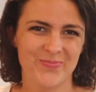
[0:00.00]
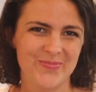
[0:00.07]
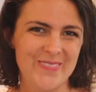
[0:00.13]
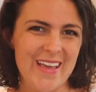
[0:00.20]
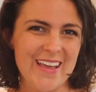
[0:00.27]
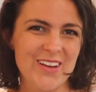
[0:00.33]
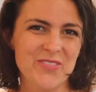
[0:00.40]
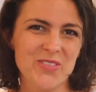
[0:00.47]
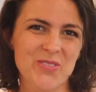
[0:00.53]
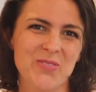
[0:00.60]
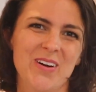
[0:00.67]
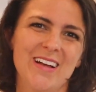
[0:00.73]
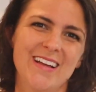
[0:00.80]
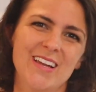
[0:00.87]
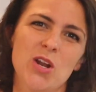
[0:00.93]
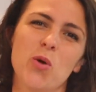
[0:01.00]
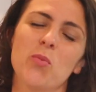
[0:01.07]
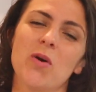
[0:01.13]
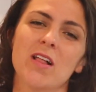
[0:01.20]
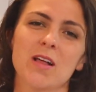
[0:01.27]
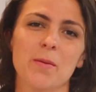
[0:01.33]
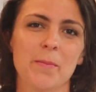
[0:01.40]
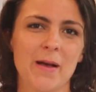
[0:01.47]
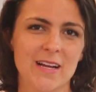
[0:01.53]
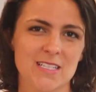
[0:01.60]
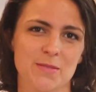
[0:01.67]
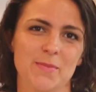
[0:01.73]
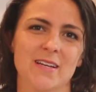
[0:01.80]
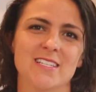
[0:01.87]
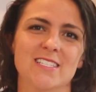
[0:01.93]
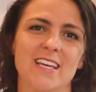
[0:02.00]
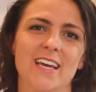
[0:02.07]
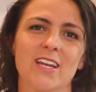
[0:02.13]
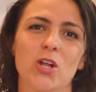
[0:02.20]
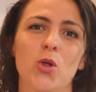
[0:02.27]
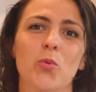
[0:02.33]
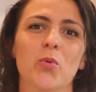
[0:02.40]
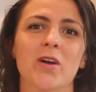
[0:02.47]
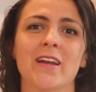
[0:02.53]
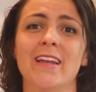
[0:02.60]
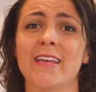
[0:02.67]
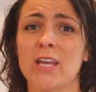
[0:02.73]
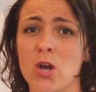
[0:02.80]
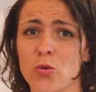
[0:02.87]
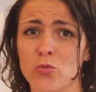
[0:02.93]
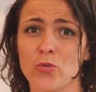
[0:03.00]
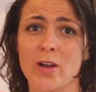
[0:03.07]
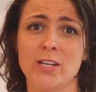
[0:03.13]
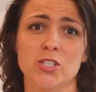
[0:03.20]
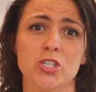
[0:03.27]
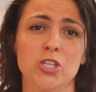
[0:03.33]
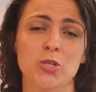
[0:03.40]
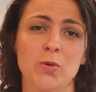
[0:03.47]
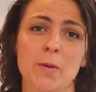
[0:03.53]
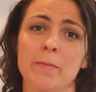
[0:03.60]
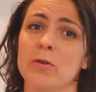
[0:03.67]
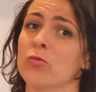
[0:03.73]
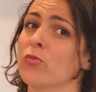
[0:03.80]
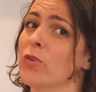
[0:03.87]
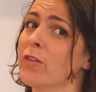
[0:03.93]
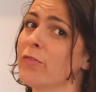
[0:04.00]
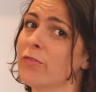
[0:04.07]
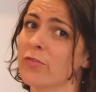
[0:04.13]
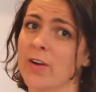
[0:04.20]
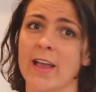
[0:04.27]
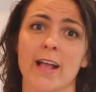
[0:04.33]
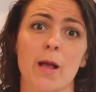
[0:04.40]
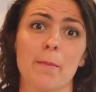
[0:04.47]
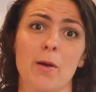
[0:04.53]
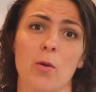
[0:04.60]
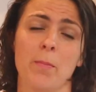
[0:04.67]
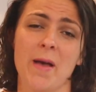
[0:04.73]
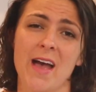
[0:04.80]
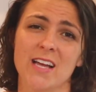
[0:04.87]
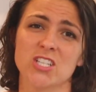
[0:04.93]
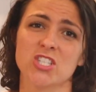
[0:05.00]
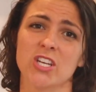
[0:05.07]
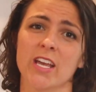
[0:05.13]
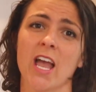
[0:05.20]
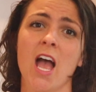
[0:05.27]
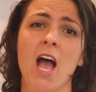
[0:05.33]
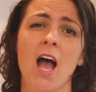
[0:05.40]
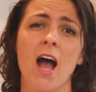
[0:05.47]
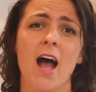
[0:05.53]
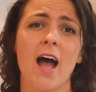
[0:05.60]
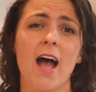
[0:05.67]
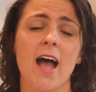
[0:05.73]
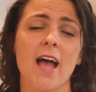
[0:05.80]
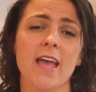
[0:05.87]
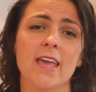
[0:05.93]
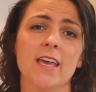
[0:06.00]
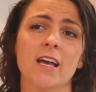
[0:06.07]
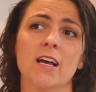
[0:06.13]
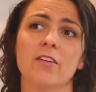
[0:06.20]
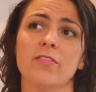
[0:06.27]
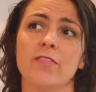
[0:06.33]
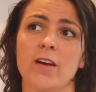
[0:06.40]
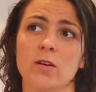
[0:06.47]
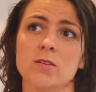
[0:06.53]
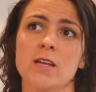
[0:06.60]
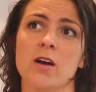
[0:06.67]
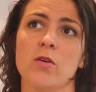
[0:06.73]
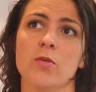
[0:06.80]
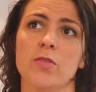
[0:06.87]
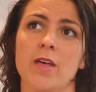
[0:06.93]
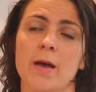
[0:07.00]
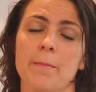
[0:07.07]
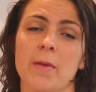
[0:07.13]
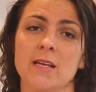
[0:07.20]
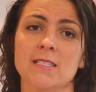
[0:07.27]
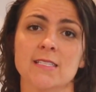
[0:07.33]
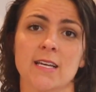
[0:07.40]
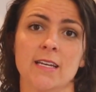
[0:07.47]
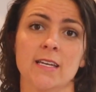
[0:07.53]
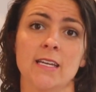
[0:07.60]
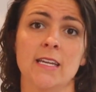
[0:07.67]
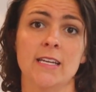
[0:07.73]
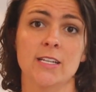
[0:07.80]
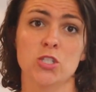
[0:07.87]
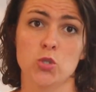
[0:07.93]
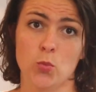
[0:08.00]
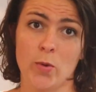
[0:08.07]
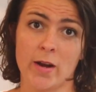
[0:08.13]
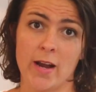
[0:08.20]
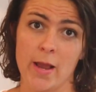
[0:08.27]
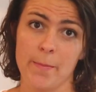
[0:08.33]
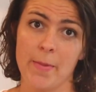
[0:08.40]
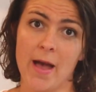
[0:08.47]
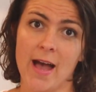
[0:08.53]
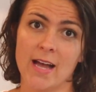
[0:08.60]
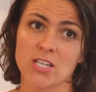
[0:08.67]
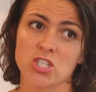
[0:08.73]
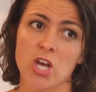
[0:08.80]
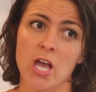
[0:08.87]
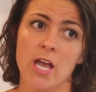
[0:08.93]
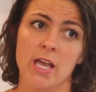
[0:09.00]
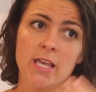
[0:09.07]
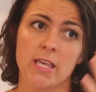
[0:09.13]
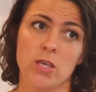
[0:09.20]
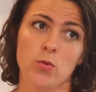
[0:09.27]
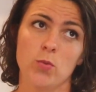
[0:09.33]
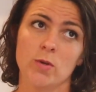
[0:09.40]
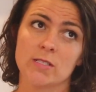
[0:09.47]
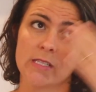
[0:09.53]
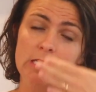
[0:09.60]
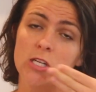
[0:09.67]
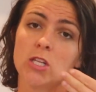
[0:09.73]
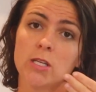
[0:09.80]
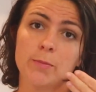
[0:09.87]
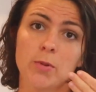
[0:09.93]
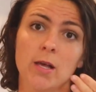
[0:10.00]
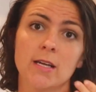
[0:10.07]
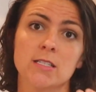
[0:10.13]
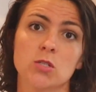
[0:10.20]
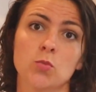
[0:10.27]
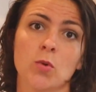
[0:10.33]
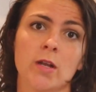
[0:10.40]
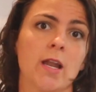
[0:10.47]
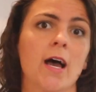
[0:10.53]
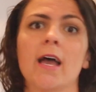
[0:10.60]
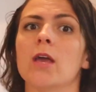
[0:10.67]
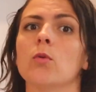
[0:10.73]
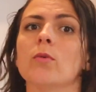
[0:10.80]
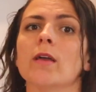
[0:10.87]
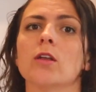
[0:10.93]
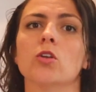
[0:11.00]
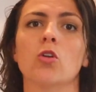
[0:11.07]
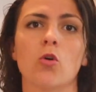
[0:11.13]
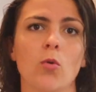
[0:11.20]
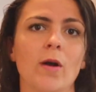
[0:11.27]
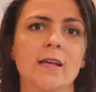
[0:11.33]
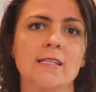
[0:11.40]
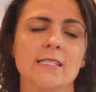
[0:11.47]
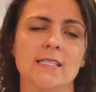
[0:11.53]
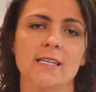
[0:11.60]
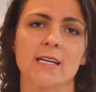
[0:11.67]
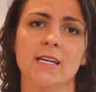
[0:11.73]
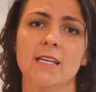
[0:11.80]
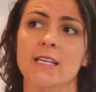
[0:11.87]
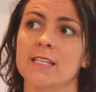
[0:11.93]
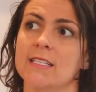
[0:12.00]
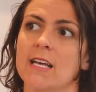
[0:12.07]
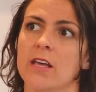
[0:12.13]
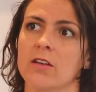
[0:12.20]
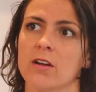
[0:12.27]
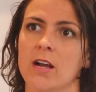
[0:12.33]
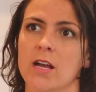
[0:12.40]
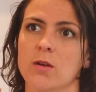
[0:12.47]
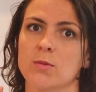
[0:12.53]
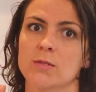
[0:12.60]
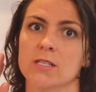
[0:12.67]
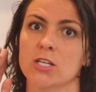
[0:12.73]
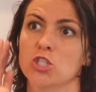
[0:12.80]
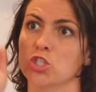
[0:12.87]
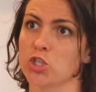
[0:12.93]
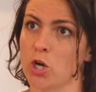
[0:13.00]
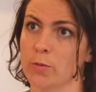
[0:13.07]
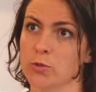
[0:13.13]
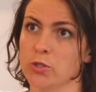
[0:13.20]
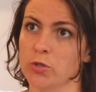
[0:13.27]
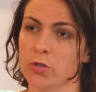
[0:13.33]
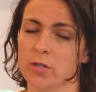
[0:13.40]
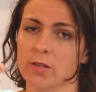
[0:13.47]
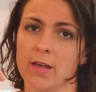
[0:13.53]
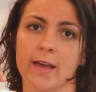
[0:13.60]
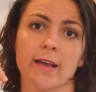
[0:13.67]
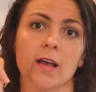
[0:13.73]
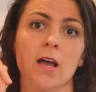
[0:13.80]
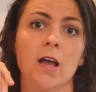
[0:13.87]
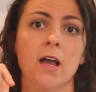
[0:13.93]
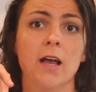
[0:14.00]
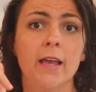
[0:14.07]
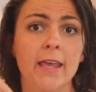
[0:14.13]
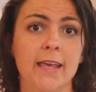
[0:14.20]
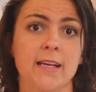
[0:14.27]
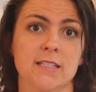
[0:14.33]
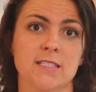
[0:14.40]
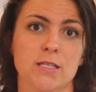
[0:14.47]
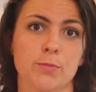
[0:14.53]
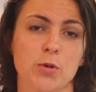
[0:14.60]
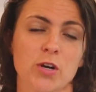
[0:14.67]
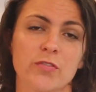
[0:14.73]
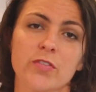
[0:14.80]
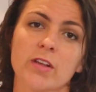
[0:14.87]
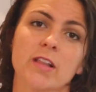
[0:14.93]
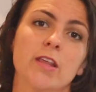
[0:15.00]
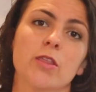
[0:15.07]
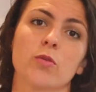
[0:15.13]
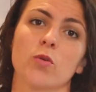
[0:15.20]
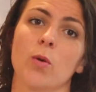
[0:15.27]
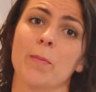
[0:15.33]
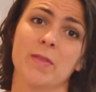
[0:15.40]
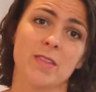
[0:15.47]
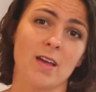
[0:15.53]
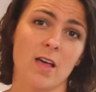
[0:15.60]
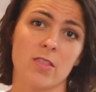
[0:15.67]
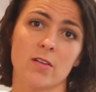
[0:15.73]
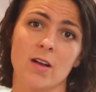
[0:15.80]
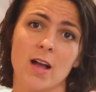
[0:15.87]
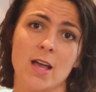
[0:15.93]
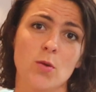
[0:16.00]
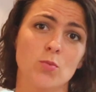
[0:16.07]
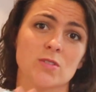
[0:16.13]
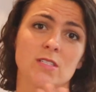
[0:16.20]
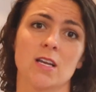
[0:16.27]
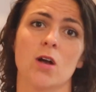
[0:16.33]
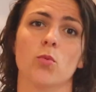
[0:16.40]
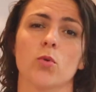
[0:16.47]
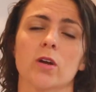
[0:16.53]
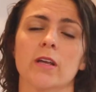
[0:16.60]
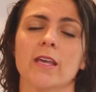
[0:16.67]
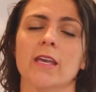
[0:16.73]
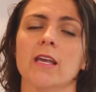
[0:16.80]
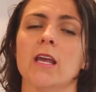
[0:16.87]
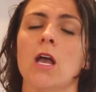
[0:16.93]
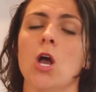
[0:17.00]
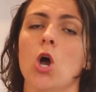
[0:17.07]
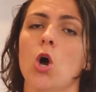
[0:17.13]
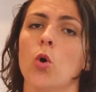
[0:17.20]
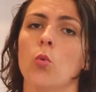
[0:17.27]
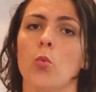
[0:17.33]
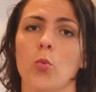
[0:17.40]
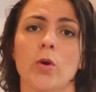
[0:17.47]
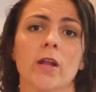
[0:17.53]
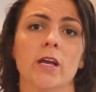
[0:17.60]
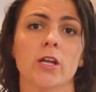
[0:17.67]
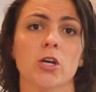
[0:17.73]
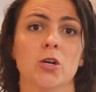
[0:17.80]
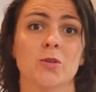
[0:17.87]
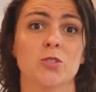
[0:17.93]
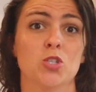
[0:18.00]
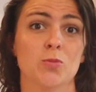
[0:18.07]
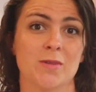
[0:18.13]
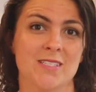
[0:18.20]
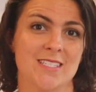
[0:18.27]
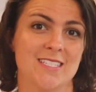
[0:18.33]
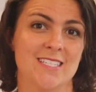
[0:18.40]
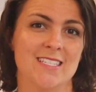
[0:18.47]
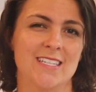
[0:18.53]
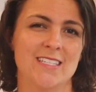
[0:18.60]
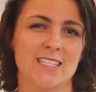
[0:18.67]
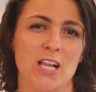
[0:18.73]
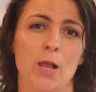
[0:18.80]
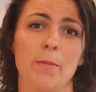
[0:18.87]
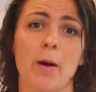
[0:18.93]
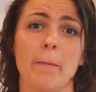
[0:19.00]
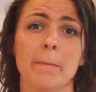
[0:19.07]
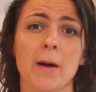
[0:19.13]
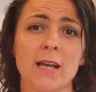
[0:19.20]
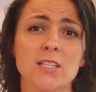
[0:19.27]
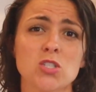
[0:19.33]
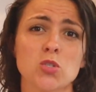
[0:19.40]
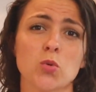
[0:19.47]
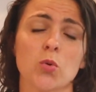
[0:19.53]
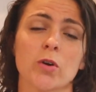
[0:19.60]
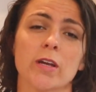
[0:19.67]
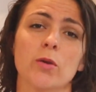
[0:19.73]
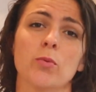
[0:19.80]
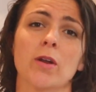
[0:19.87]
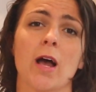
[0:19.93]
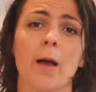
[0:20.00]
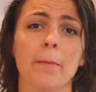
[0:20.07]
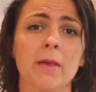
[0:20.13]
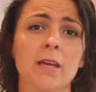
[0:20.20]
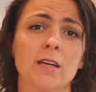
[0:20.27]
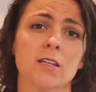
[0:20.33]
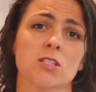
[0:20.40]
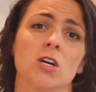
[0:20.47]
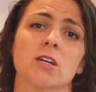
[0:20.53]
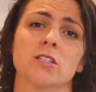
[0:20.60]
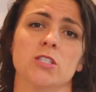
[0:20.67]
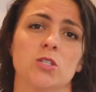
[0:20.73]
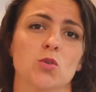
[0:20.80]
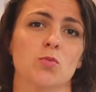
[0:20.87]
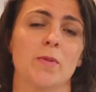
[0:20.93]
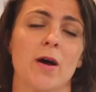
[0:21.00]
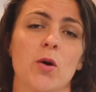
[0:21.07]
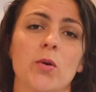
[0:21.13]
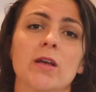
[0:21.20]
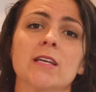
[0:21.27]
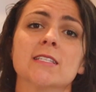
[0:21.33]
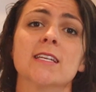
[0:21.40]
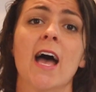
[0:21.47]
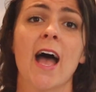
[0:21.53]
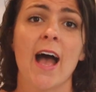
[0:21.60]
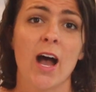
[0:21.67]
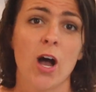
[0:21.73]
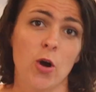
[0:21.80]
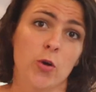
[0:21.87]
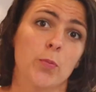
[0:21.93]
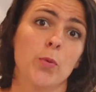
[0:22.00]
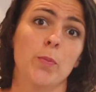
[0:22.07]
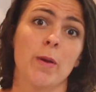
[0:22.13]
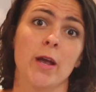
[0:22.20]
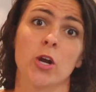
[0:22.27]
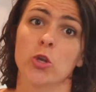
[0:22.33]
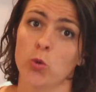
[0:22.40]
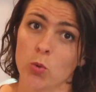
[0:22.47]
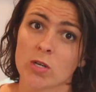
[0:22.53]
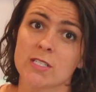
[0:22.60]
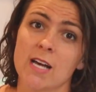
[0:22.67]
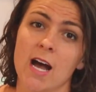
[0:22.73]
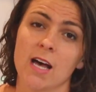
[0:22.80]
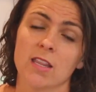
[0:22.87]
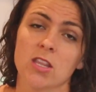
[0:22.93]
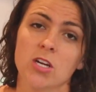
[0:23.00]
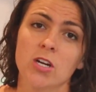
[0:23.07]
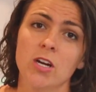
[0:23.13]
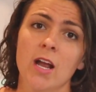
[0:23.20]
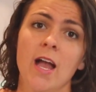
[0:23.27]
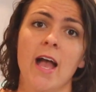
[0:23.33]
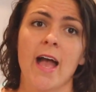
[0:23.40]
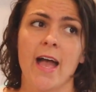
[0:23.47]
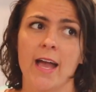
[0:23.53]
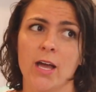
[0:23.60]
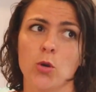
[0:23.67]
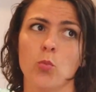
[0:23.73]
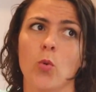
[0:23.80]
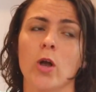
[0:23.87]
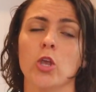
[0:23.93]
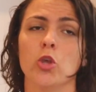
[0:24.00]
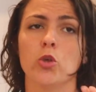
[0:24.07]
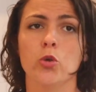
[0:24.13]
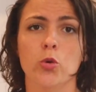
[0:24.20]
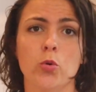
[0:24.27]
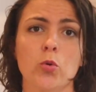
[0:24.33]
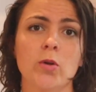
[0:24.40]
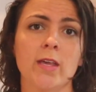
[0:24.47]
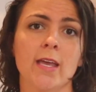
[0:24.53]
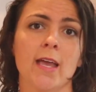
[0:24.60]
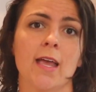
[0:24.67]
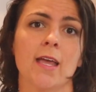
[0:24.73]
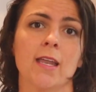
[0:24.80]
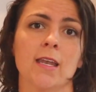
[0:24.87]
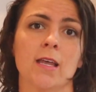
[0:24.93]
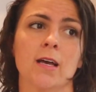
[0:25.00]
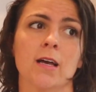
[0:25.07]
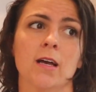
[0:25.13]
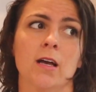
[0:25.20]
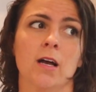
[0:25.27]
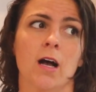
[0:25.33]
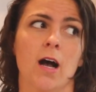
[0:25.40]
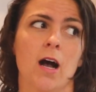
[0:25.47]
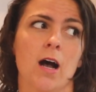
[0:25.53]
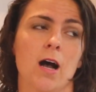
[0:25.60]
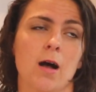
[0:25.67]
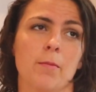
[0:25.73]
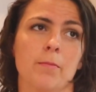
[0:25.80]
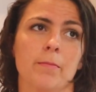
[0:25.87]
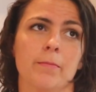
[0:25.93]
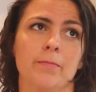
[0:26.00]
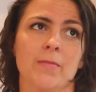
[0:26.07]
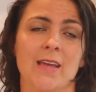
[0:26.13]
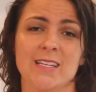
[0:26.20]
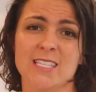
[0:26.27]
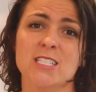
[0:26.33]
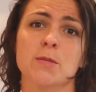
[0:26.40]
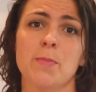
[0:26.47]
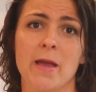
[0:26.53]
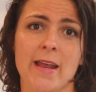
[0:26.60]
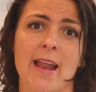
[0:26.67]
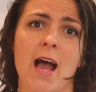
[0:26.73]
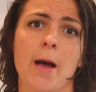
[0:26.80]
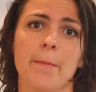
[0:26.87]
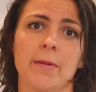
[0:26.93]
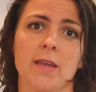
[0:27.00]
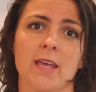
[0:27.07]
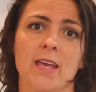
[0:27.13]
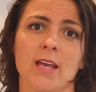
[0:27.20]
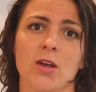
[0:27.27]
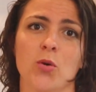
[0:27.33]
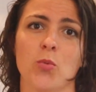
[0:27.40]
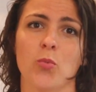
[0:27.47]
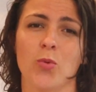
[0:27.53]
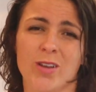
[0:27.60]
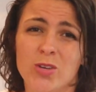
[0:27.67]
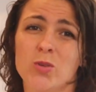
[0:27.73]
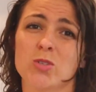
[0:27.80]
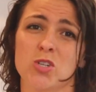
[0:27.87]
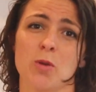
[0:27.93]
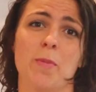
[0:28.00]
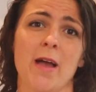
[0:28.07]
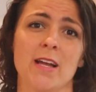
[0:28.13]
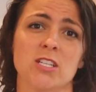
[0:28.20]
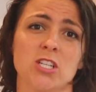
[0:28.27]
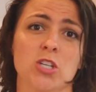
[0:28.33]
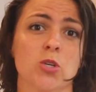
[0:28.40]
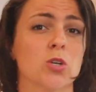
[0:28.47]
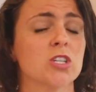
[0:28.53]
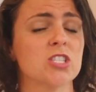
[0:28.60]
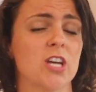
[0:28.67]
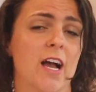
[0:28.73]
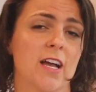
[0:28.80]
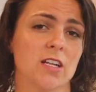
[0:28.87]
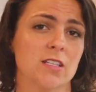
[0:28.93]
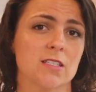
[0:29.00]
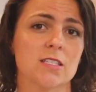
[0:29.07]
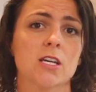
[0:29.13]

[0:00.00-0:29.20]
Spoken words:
Hey everyone, welcome back to my channel. We're gonna get right to and be real frank about patching. I found out that my son needed to wear a patch. He was legally blind in one eye and we had no idea. His other eye was like sharpshooter, like he could see perfectly through it, but the other eye was not working. We're not gonna go too much into detail about my story. What I'm here to talk to you about is how to prepare your toddler and what you can anticipate happening when you start patching your child.